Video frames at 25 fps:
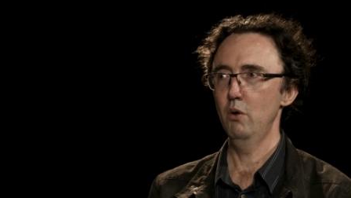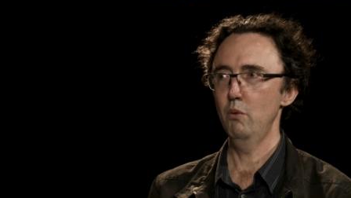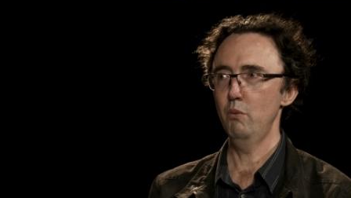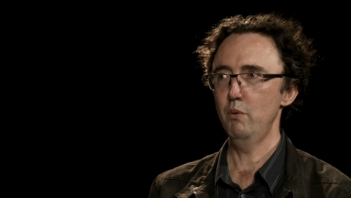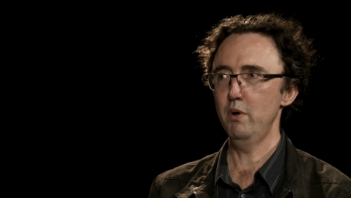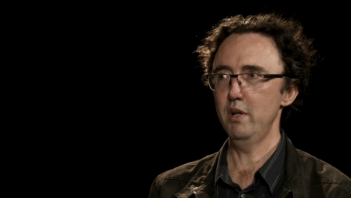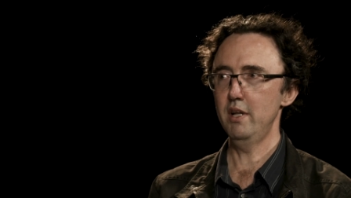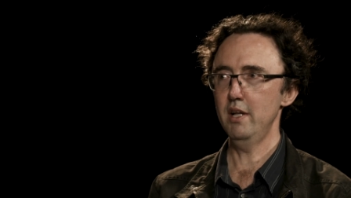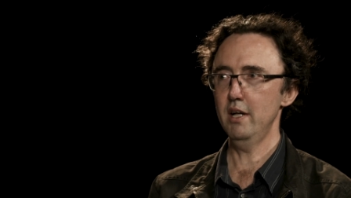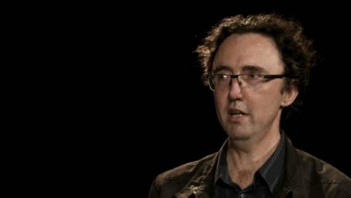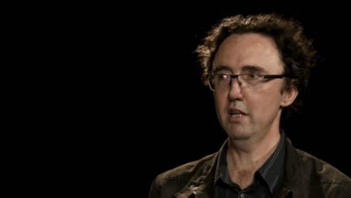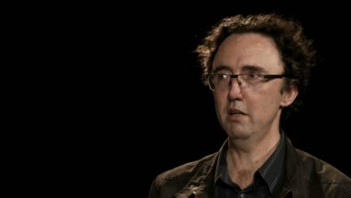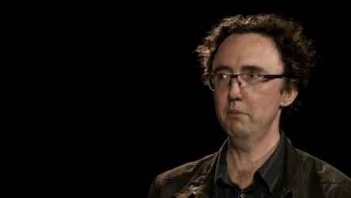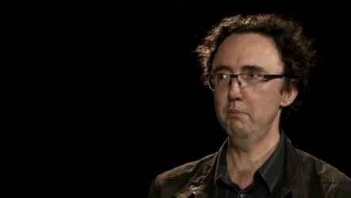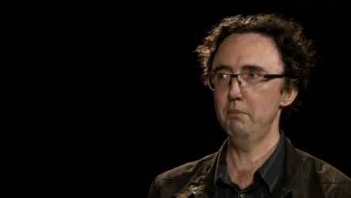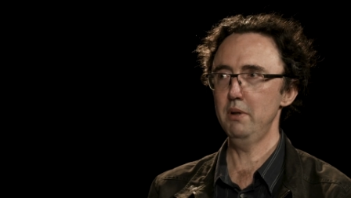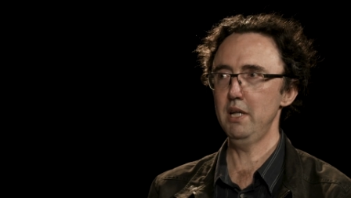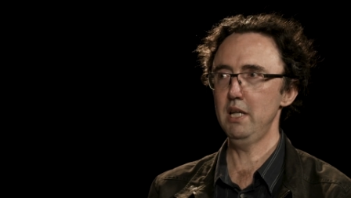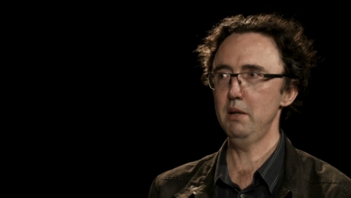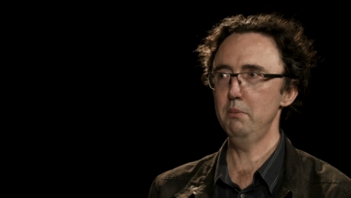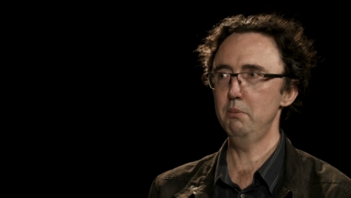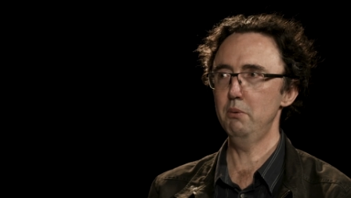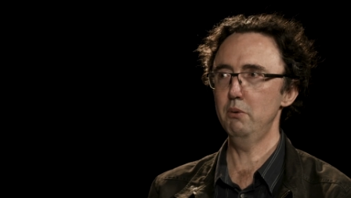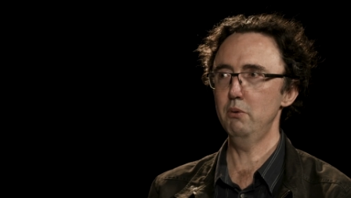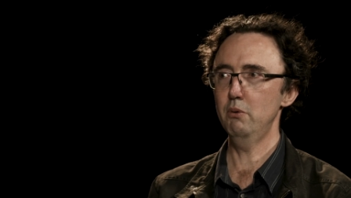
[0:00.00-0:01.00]
with other
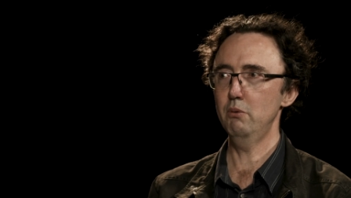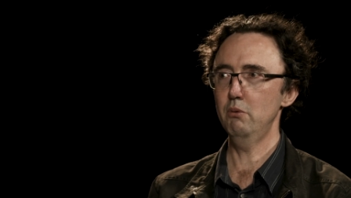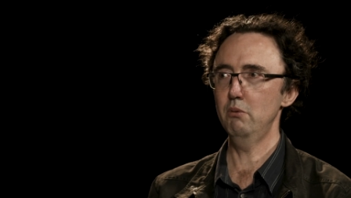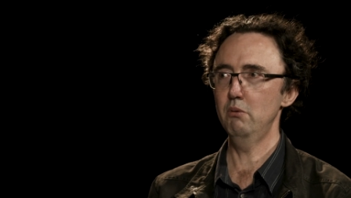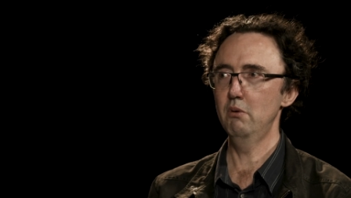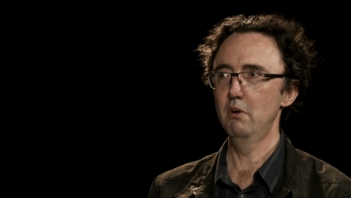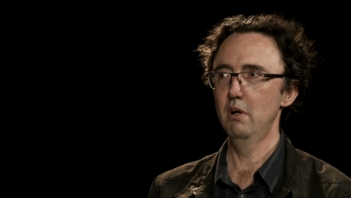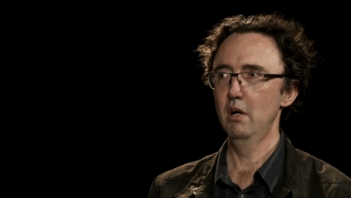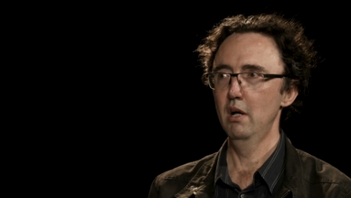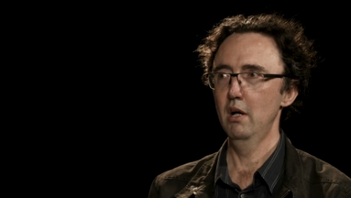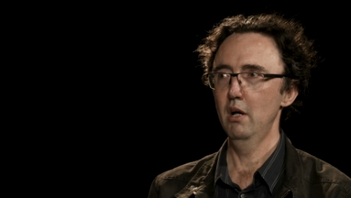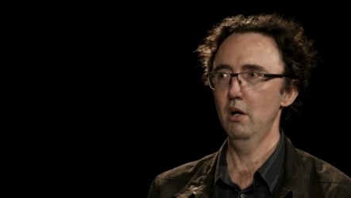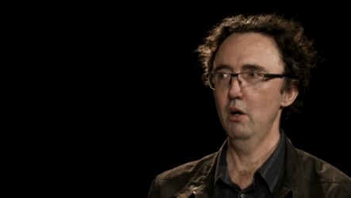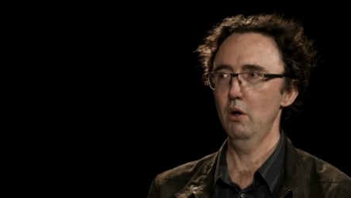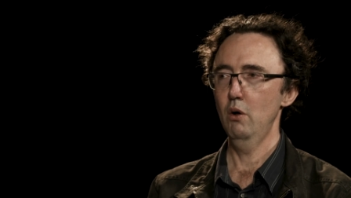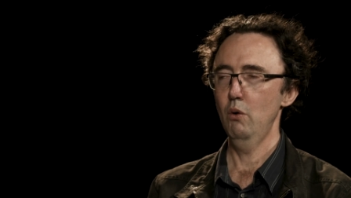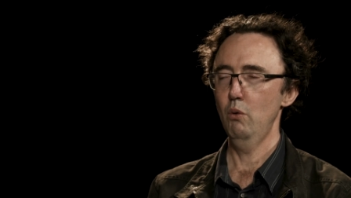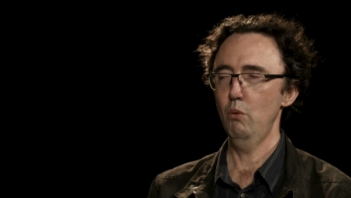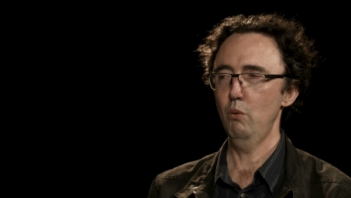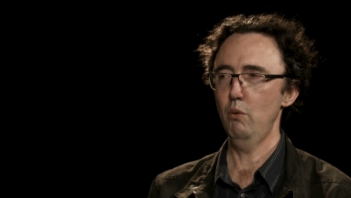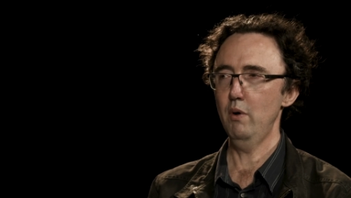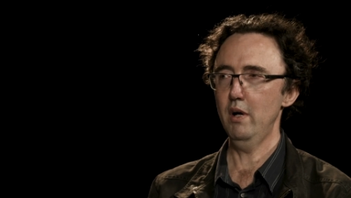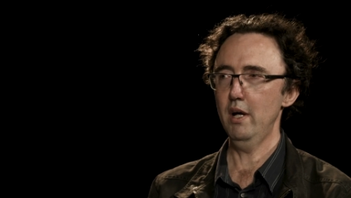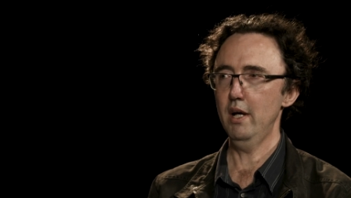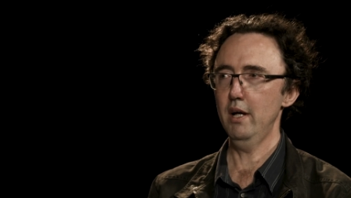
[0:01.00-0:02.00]
people mm-hmm.
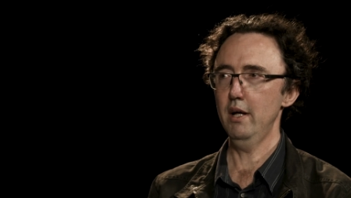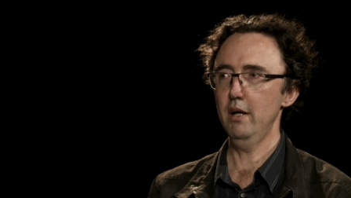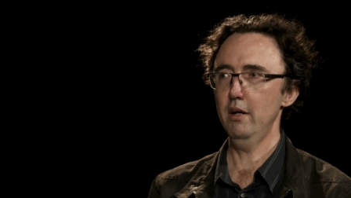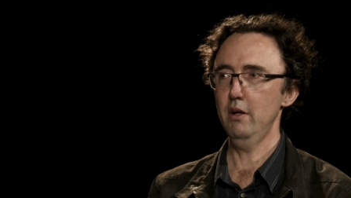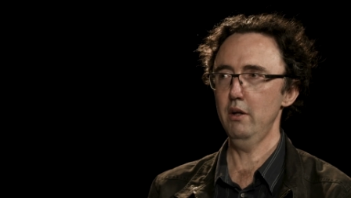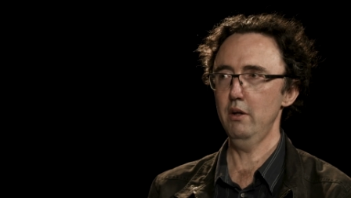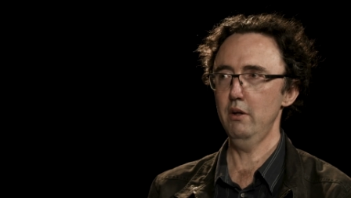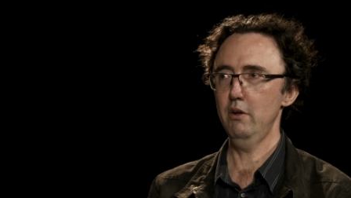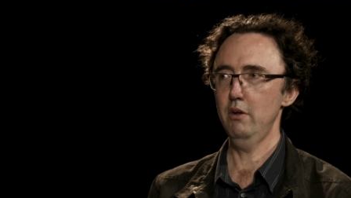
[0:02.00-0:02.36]
where